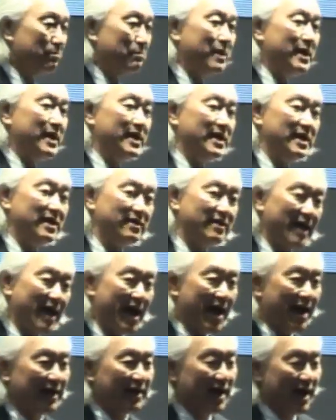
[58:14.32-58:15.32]
meaning
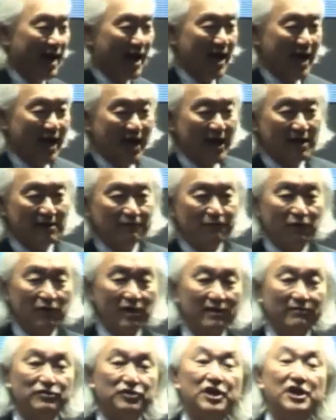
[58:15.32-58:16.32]
that a
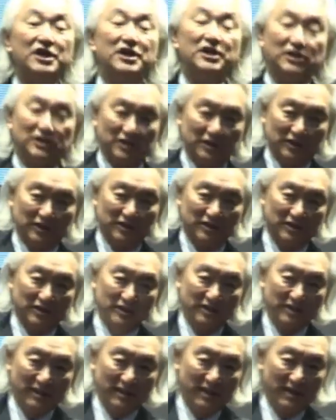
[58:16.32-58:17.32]
handful of genes
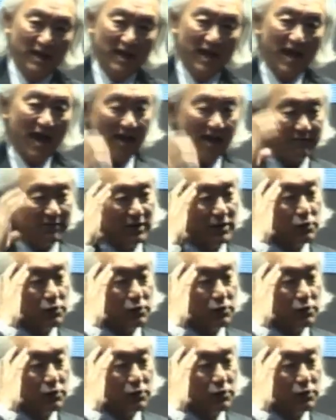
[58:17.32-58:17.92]
have